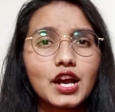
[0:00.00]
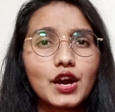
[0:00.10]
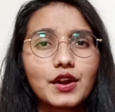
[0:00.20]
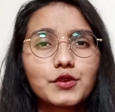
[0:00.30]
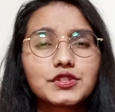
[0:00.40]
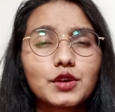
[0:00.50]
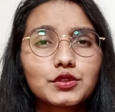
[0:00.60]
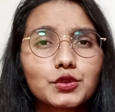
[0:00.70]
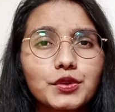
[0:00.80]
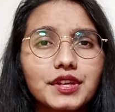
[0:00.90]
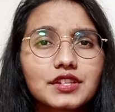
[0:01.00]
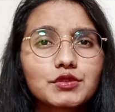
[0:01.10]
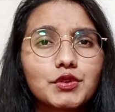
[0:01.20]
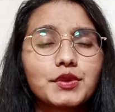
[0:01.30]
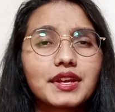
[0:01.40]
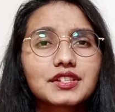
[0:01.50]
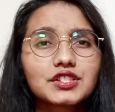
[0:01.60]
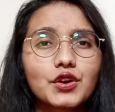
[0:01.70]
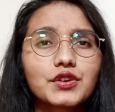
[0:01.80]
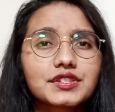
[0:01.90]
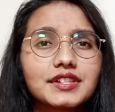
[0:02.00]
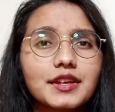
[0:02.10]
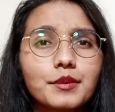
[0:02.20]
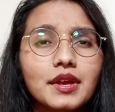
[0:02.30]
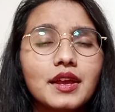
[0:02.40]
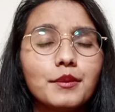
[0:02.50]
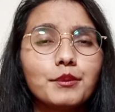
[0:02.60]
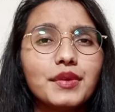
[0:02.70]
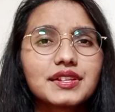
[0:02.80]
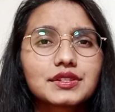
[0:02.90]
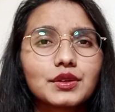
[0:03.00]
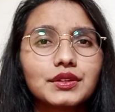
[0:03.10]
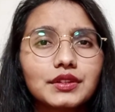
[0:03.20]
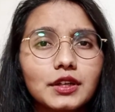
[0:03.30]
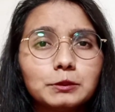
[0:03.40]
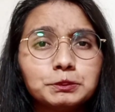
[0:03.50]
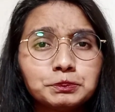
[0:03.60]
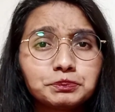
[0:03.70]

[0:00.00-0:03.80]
around South Korea, so you can source them based on the